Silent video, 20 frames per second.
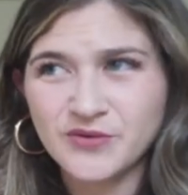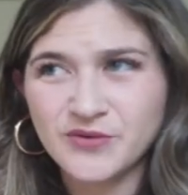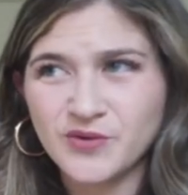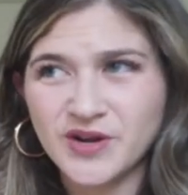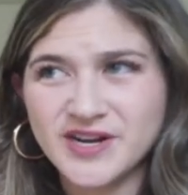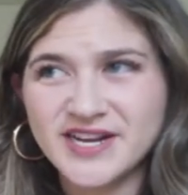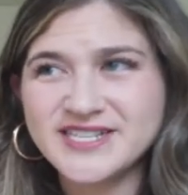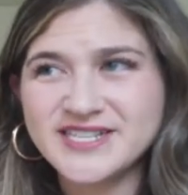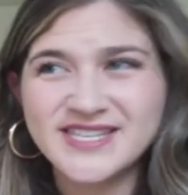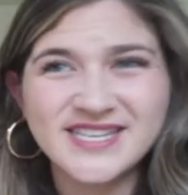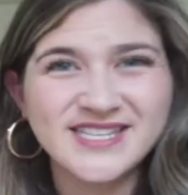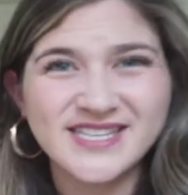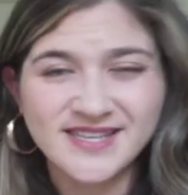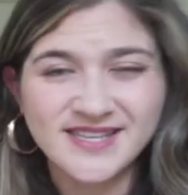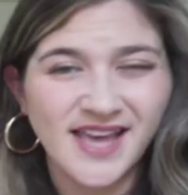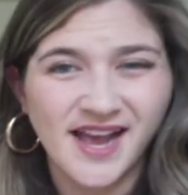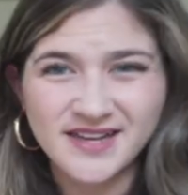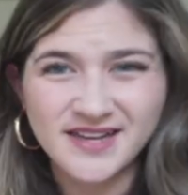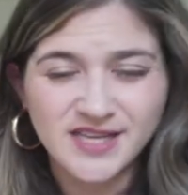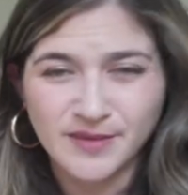run into this
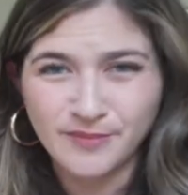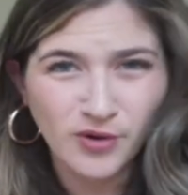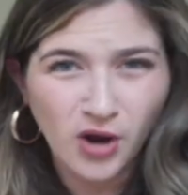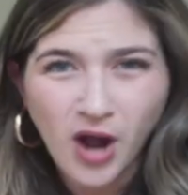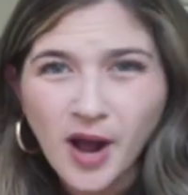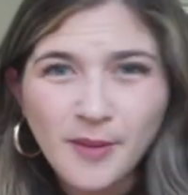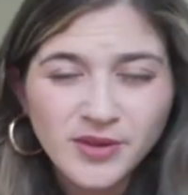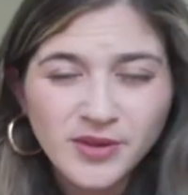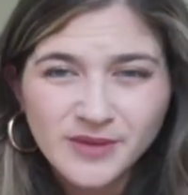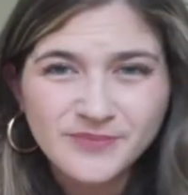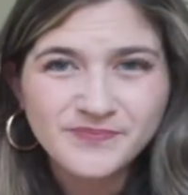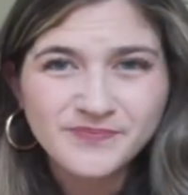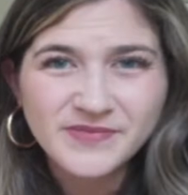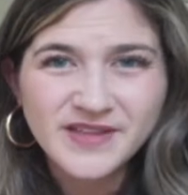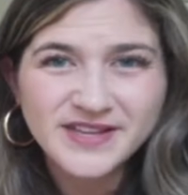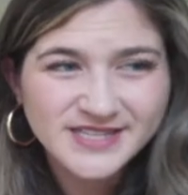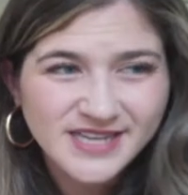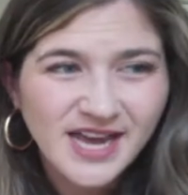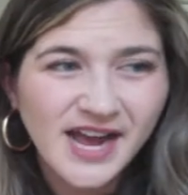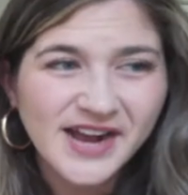exact same problem
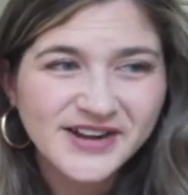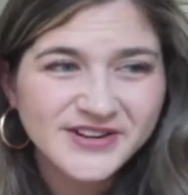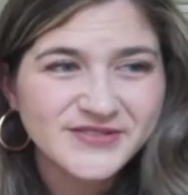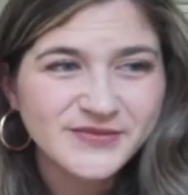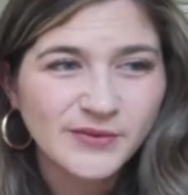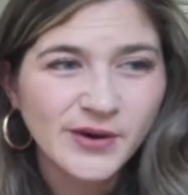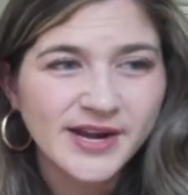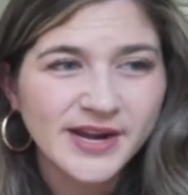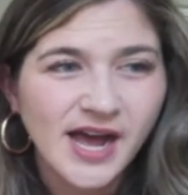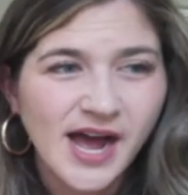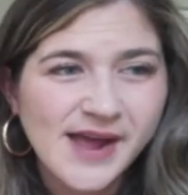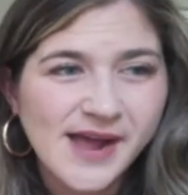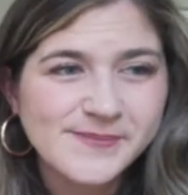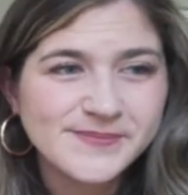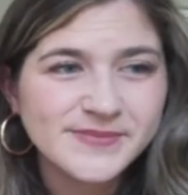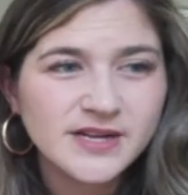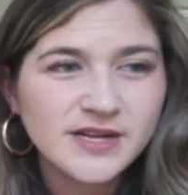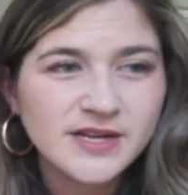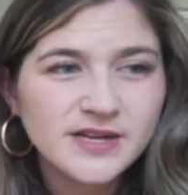is kind of what I'm